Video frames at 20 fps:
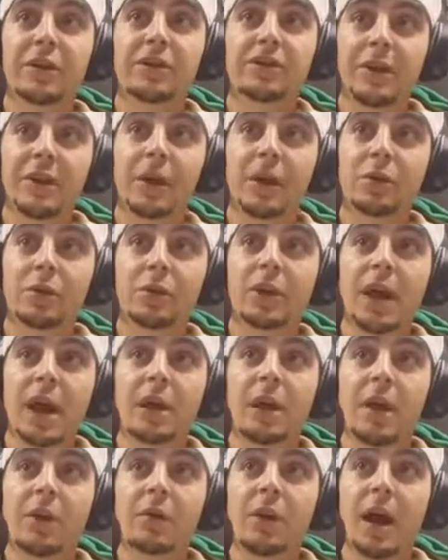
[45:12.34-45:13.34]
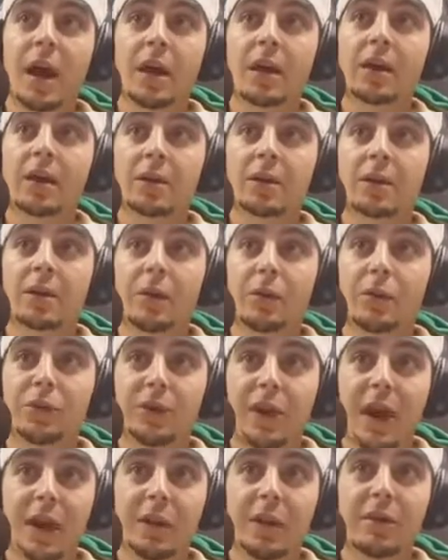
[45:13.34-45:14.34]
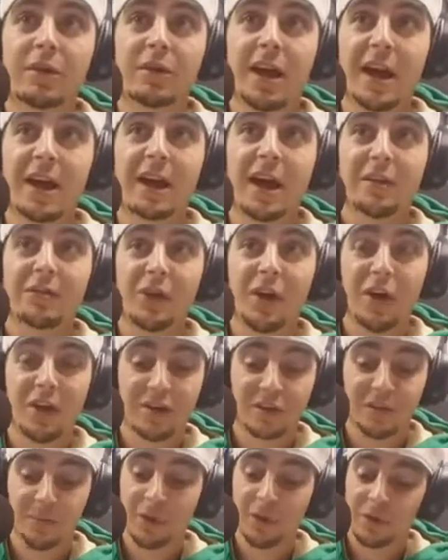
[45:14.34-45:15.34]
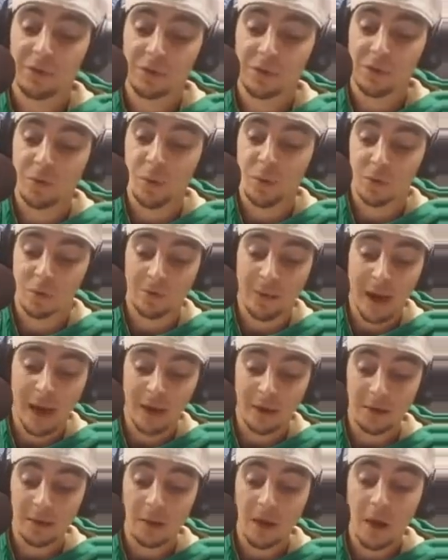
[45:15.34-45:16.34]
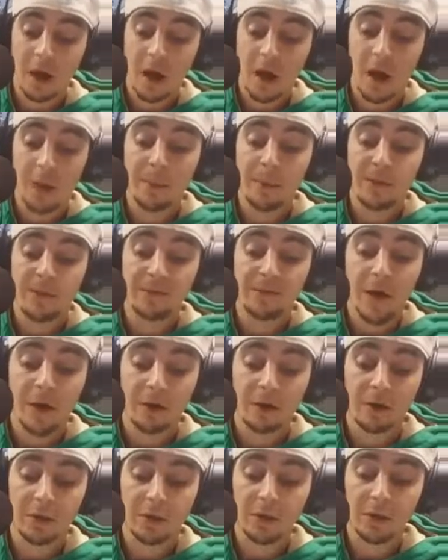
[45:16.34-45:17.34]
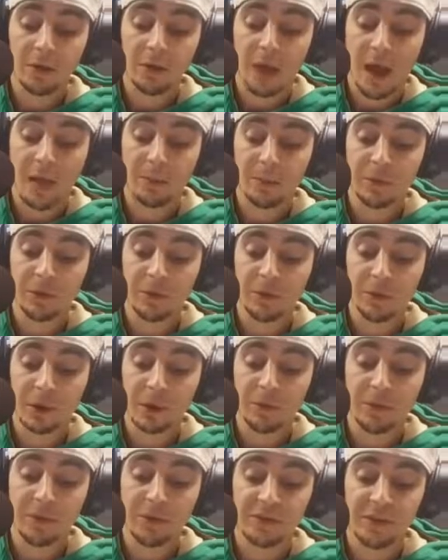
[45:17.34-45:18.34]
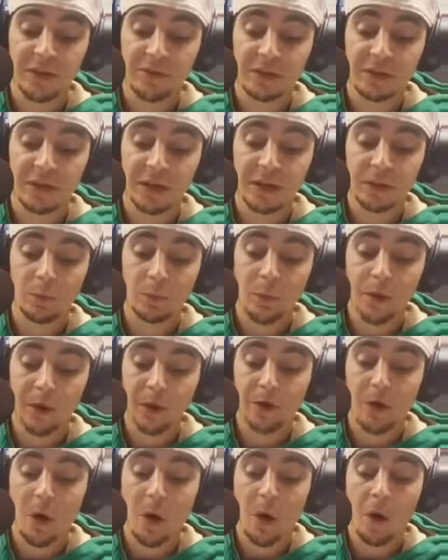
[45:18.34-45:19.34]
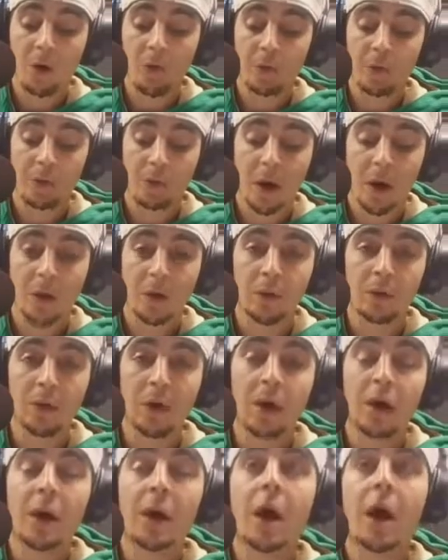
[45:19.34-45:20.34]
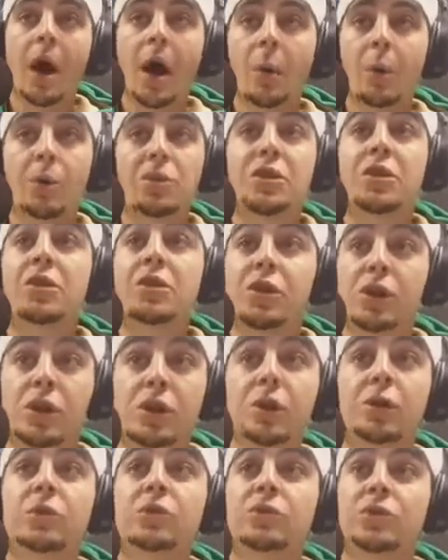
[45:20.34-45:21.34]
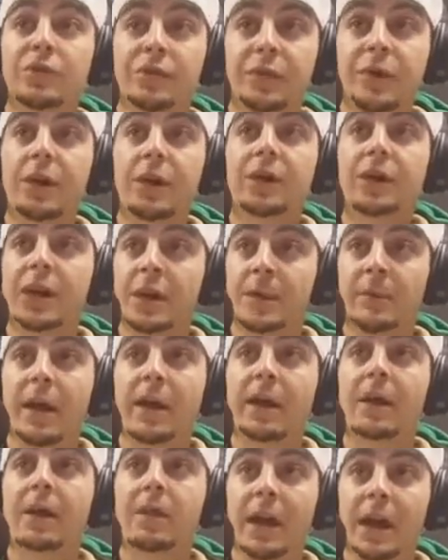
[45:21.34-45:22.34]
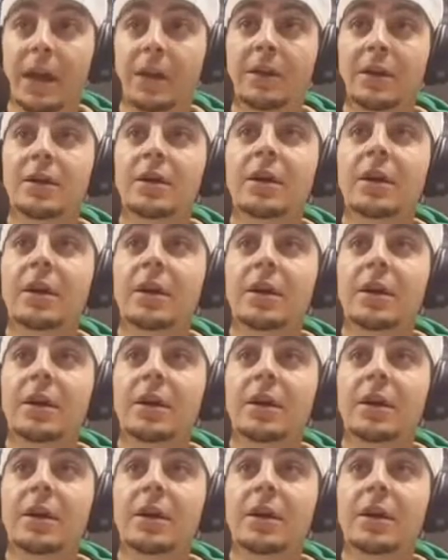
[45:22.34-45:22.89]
fans will take okay. We'll take okay after our experience with quarterbacks. But the Falcons escaped with a 23-17 win on the road, which is huge for a team like Atlanta